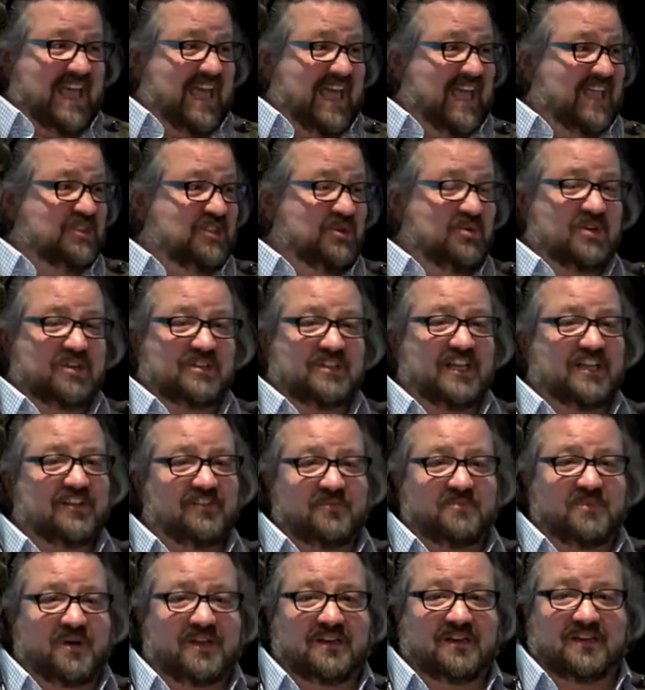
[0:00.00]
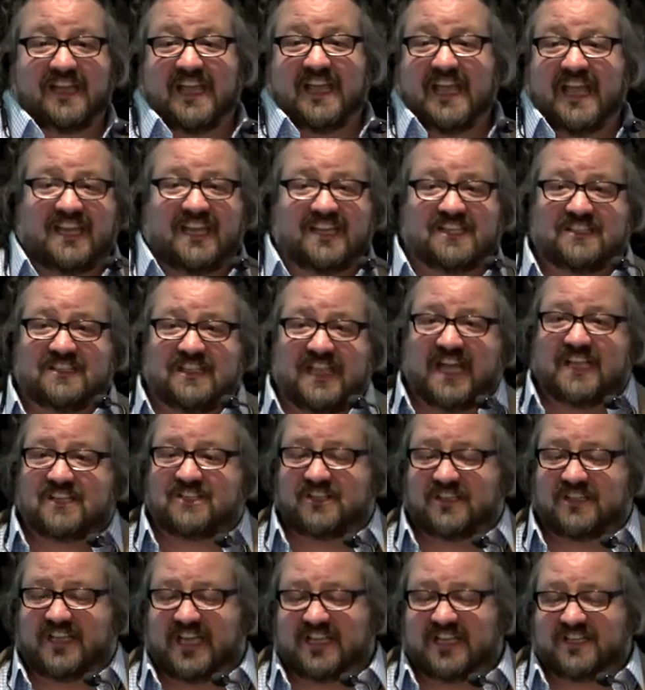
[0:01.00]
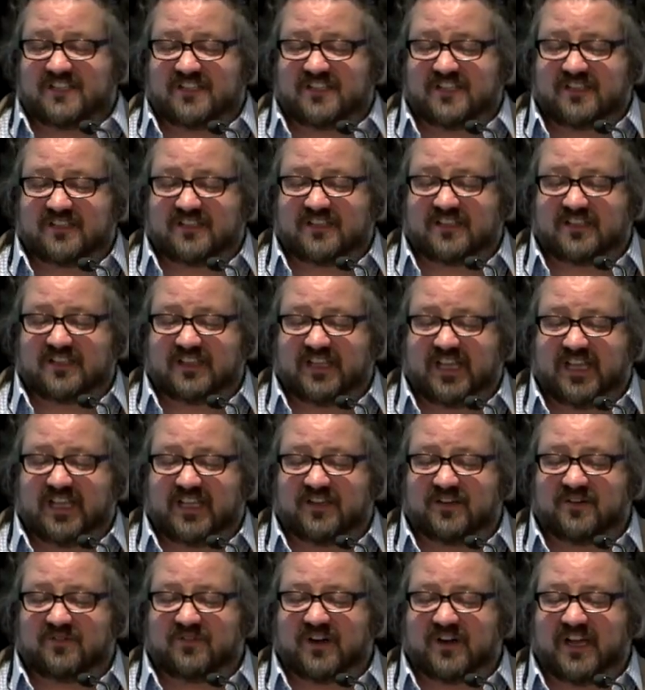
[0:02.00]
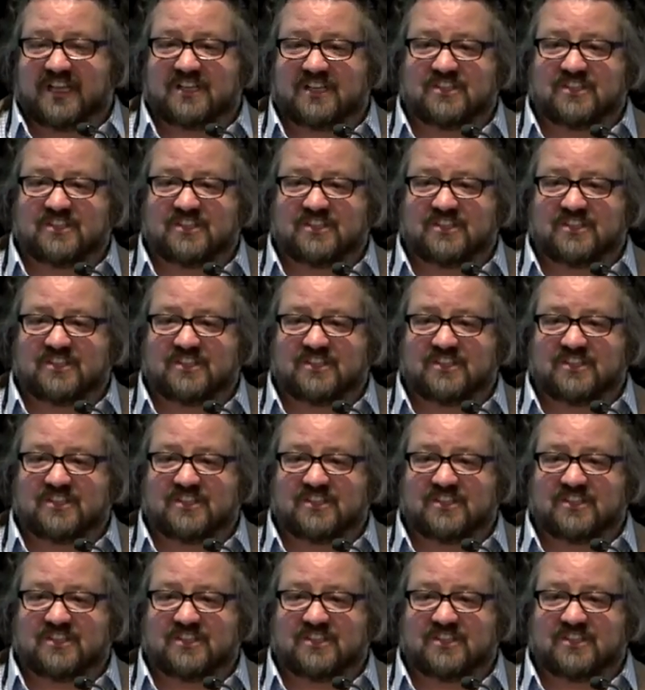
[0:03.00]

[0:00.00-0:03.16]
and through a click of a button, it just naturally gets to the lake, right?